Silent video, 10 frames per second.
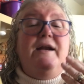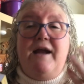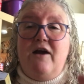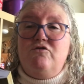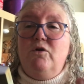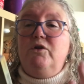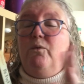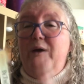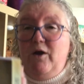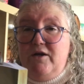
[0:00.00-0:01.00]
natural that
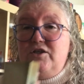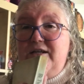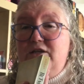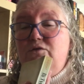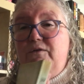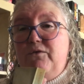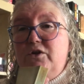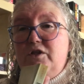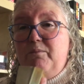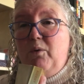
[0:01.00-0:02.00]
we're going to need to refer
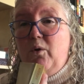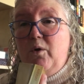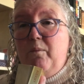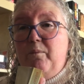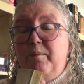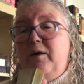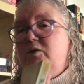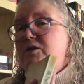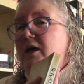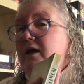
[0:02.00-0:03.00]
to the book
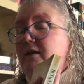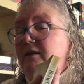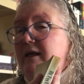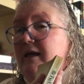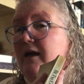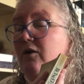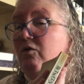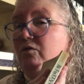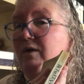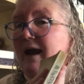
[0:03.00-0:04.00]
because the
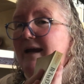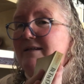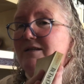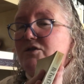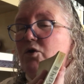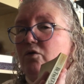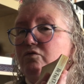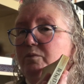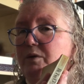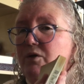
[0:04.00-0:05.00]
creator's
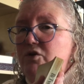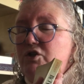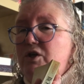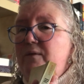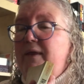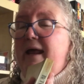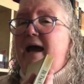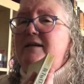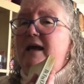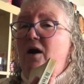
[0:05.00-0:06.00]
contribution
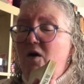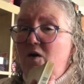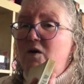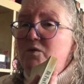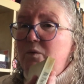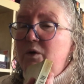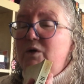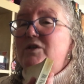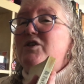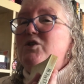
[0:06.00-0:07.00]
and hard
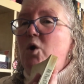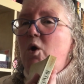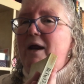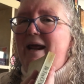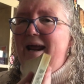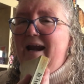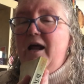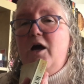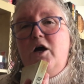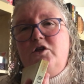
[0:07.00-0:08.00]
work that has gone in
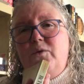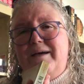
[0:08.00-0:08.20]
to